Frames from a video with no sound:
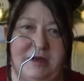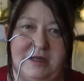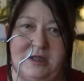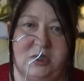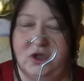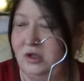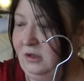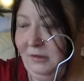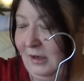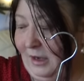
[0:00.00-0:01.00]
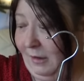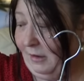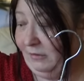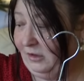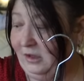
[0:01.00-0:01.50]
mean,
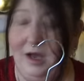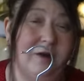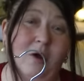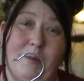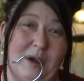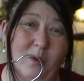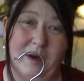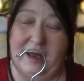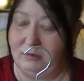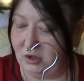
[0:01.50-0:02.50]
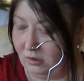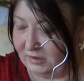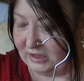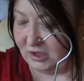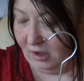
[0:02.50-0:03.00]
I'll not be going
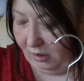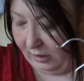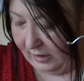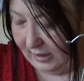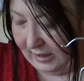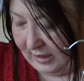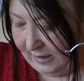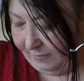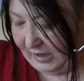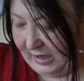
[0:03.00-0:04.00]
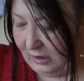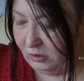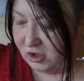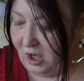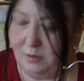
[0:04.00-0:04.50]
outdoors at all, and I
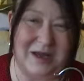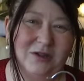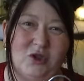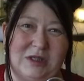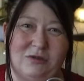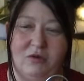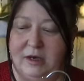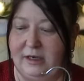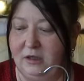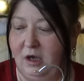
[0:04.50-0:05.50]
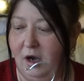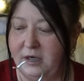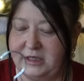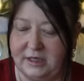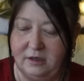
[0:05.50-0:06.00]
could always just throw a little
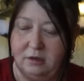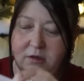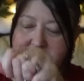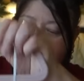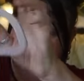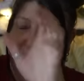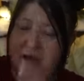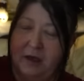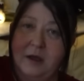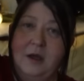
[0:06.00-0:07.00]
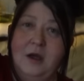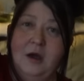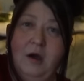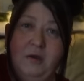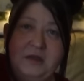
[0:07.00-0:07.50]
cardigan on or something.
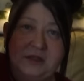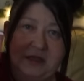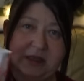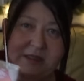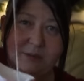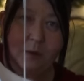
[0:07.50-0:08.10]
Or there's this